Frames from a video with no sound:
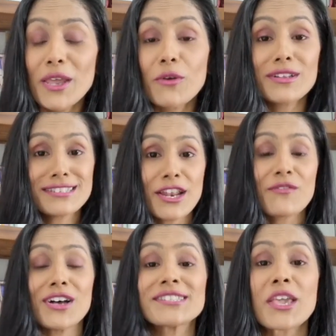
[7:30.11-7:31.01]
or instead of
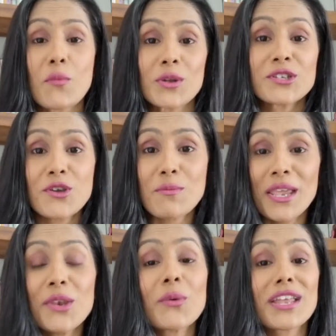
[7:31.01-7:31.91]
asking what do you mean,
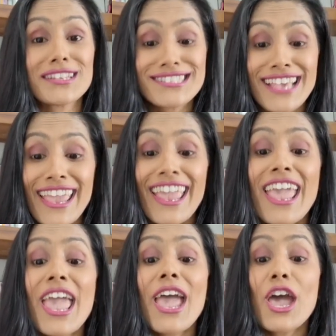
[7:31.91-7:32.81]
you can say
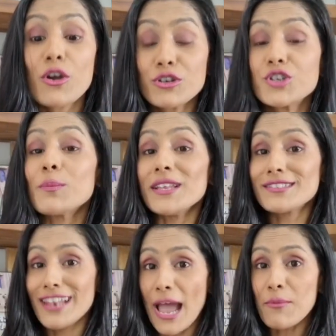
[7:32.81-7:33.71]
could you please
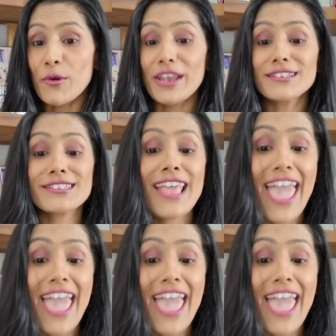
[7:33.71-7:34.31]
elaborate?